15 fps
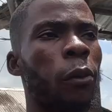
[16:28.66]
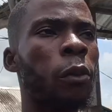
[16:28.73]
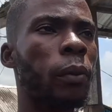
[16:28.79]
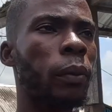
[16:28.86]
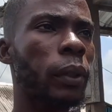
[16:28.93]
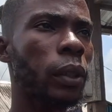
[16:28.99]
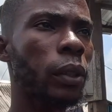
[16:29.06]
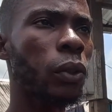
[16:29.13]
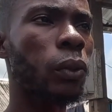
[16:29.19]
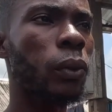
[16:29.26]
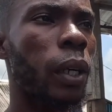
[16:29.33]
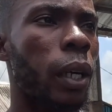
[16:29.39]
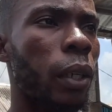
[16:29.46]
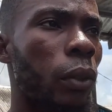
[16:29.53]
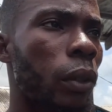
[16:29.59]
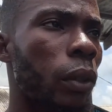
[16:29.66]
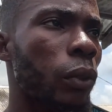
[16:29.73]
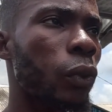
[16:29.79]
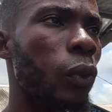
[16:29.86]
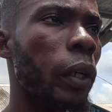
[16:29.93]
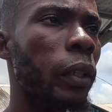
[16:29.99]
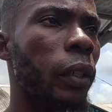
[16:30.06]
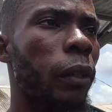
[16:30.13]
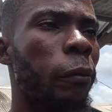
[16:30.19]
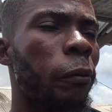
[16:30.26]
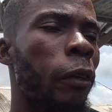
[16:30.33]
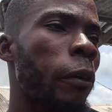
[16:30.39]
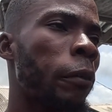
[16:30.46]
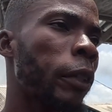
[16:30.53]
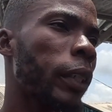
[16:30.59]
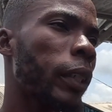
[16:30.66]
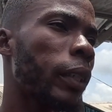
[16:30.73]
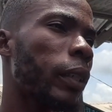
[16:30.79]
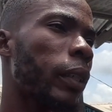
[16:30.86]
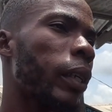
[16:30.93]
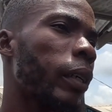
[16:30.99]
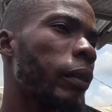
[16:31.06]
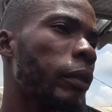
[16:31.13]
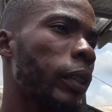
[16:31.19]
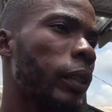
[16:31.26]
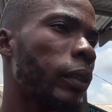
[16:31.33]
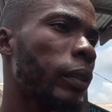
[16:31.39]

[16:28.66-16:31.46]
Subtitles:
From kids to adults, right now 511.